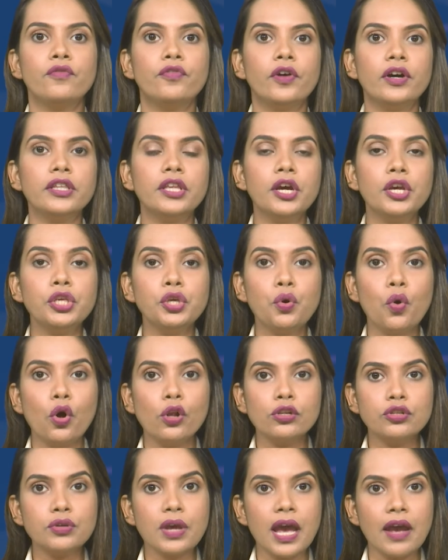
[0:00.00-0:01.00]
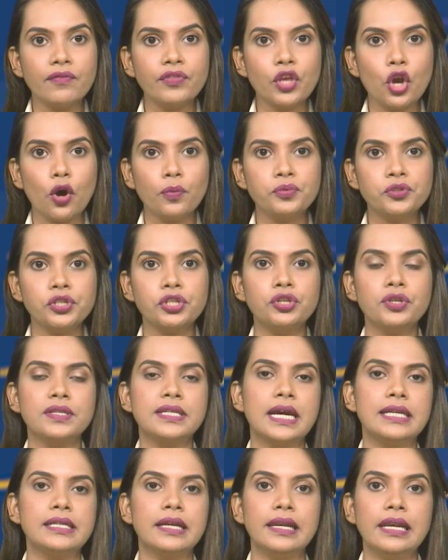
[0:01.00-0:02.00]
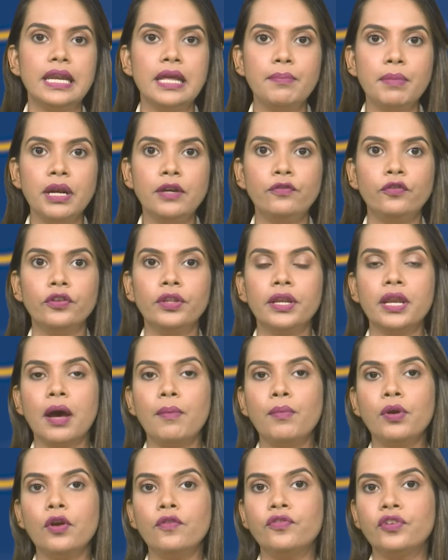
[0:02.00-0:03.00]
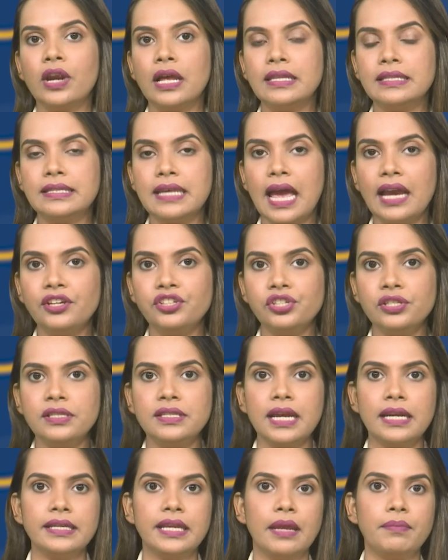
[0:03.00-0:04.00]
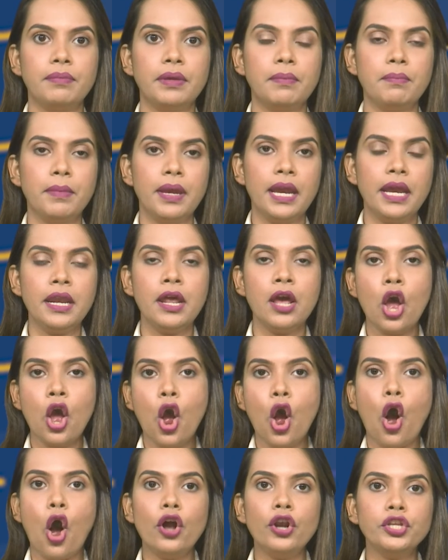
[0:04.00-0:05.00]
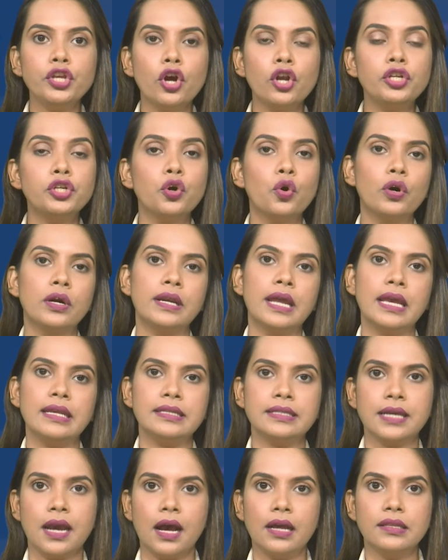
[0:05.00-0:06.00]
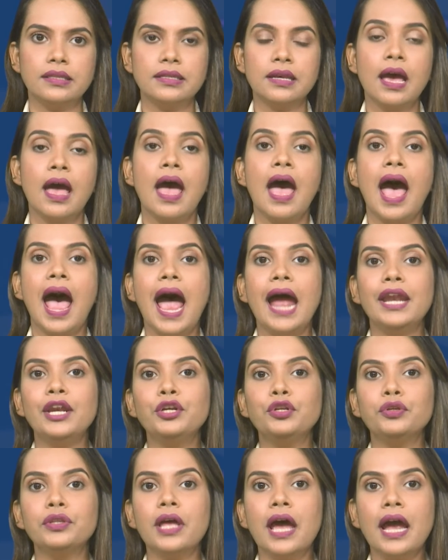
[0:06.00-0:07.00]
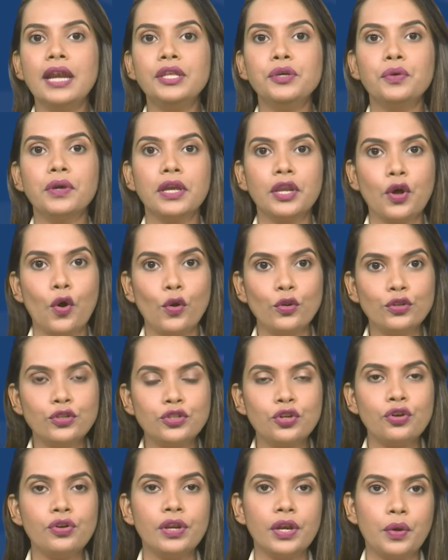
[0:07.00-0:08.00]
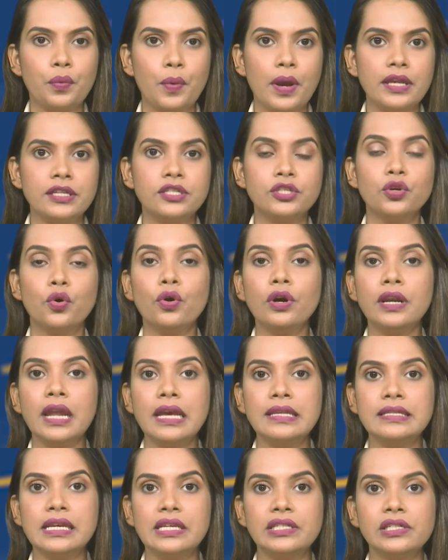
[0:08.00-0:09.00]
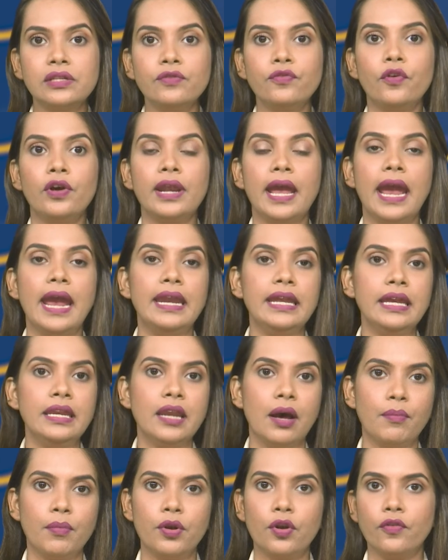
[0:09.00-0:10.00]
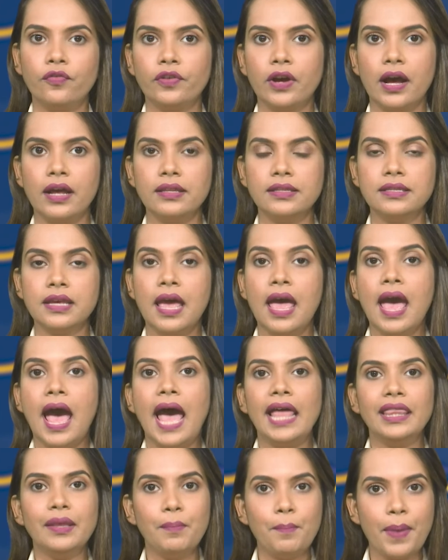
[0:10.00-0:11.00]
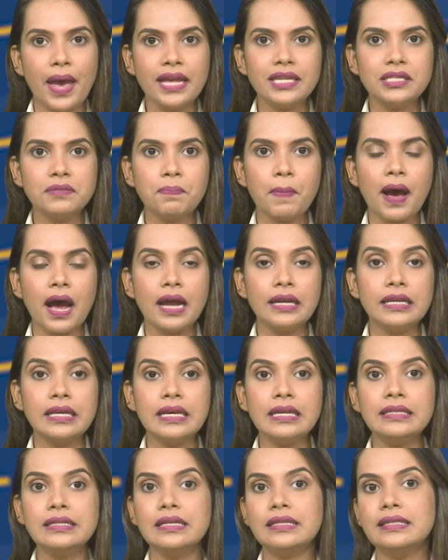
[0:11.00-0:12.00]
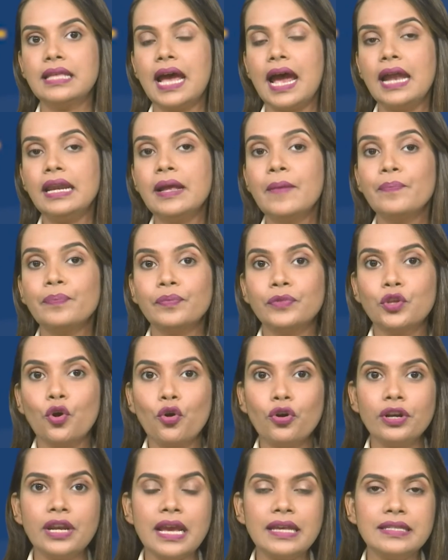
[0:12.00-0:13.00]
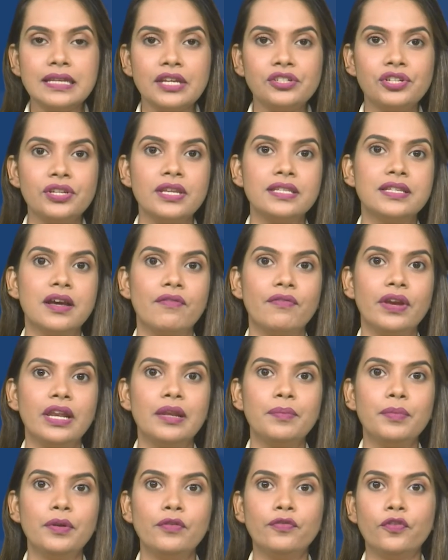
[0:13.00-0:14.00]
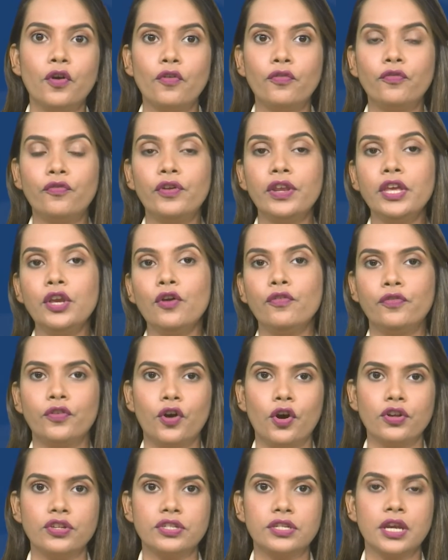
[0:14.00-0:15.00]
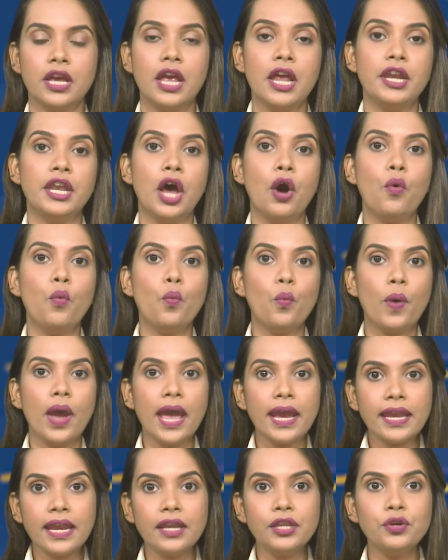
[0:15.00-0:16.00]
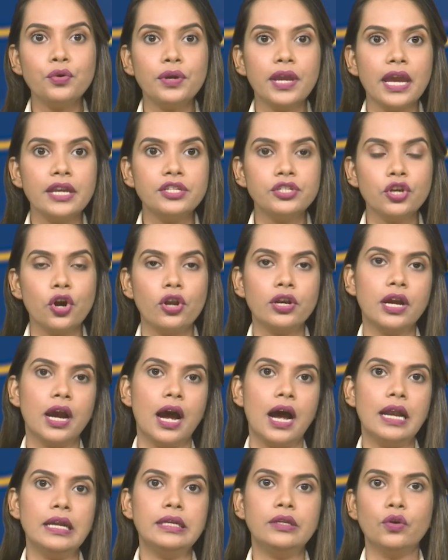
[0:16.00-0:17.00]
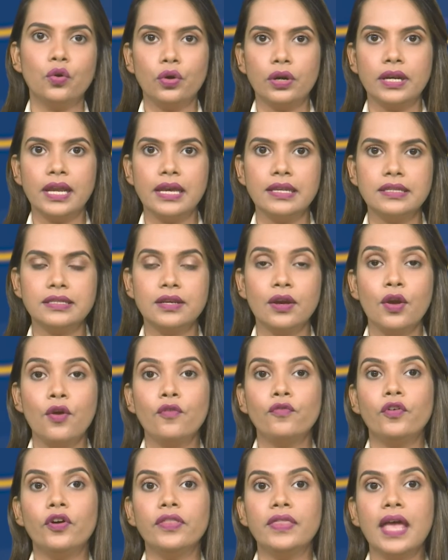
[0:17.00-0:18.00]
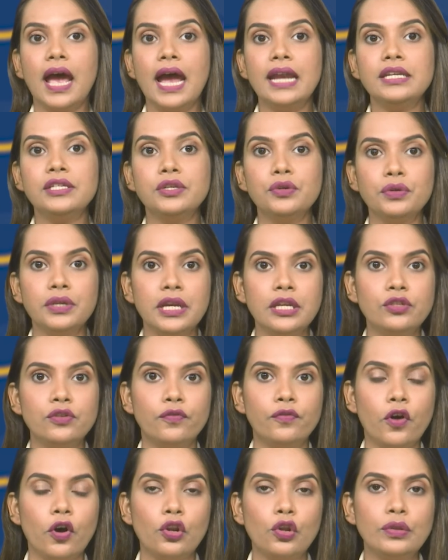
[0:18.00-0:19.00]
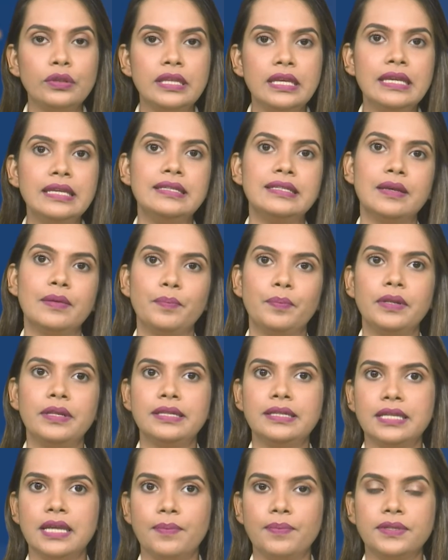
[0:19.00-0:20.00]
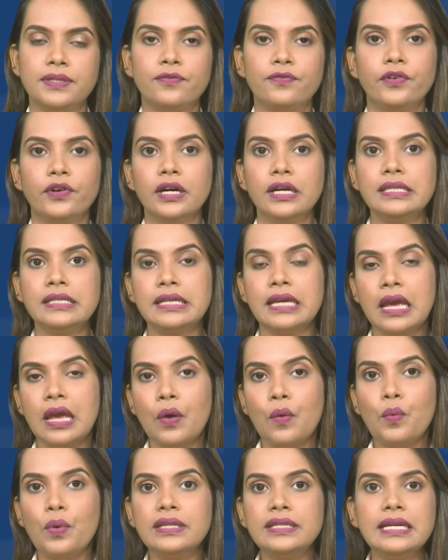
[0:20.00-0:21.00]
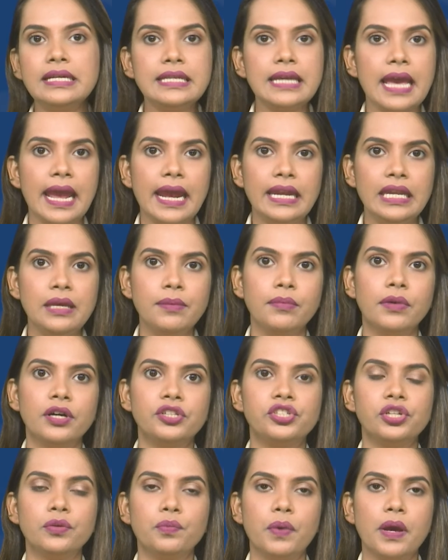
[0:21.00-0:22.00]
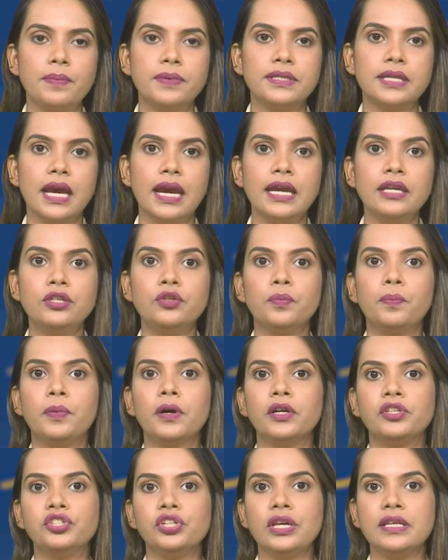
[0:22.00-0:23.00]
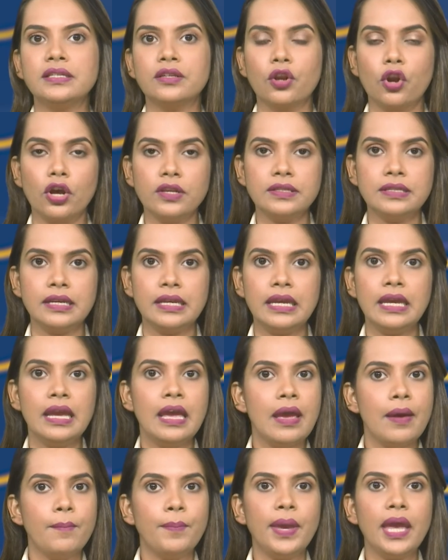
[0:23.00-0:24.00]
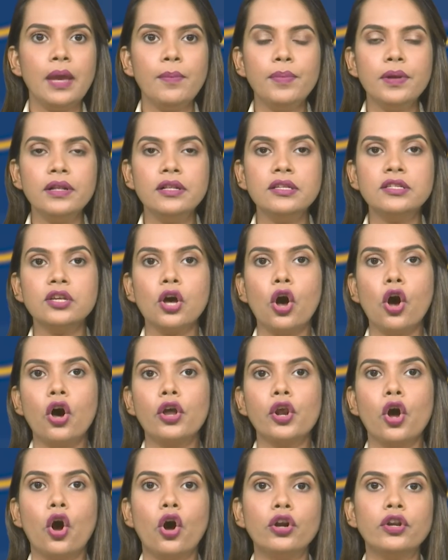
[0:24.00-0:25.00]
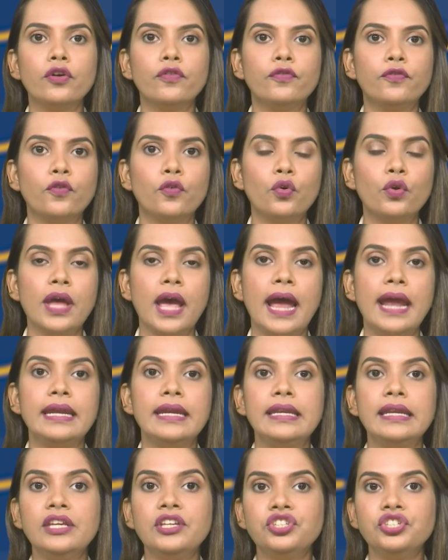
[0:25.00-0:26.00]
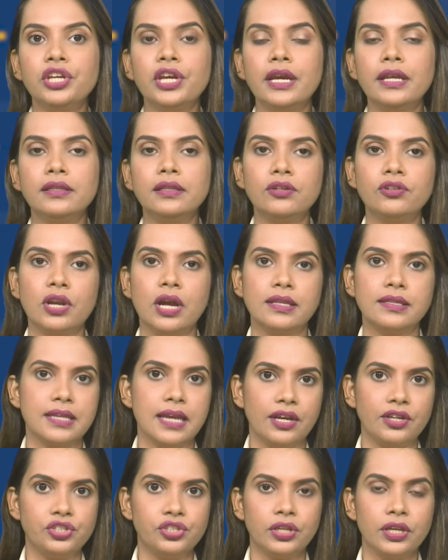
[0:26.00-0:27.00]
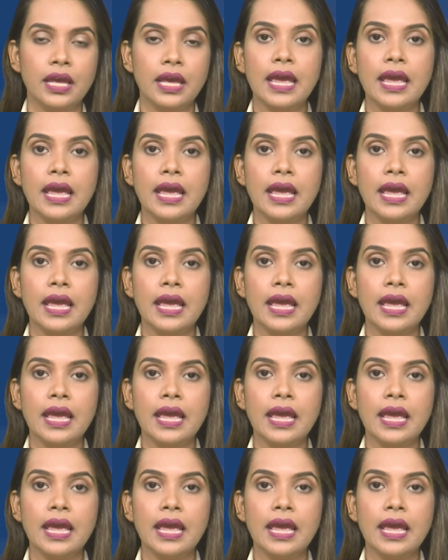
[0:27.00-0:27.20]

Further, you also have the option to set a limit for the number of transactions that can be made on your tokenized cards. Adding to that, you can also request tokenization for any number of cards. And the best part is that tokenization is available for free of cost. Now, where can you get your card tokenized? For that, you need to follow these simple steps. First, visit any merchant website to purchase grocery, pay bills, or order food and initiate the transaction.